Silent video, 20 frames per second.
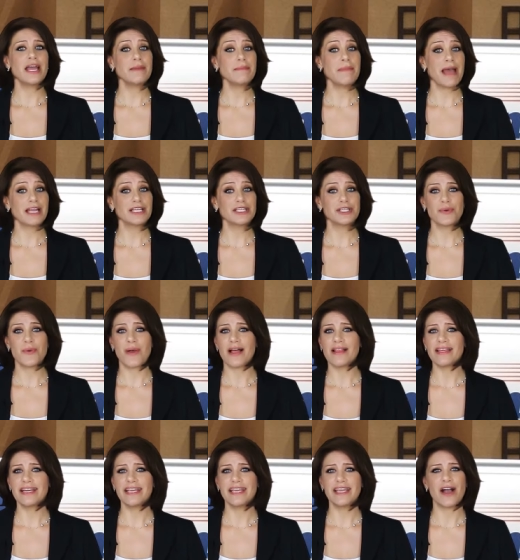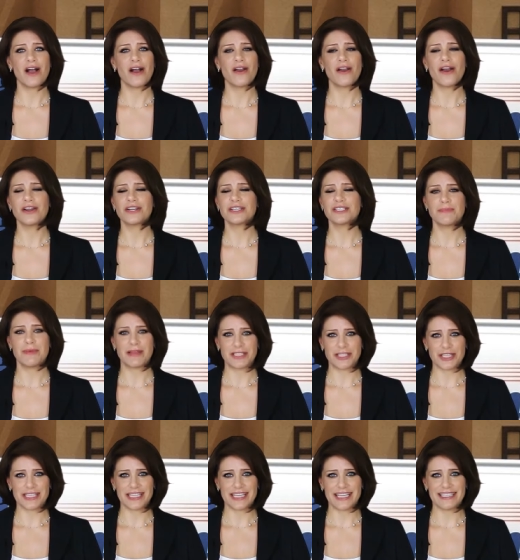unmatched quality are our
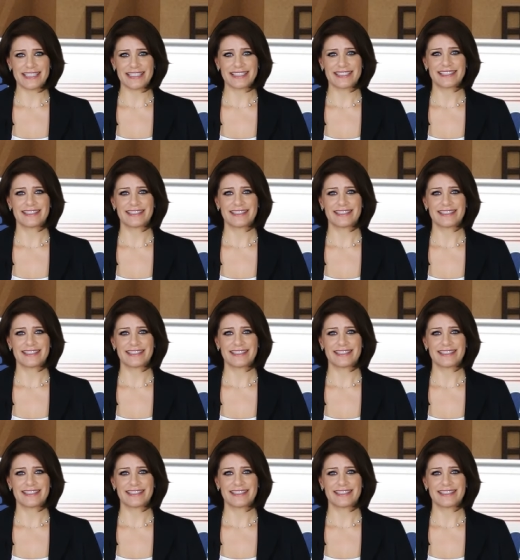specialties.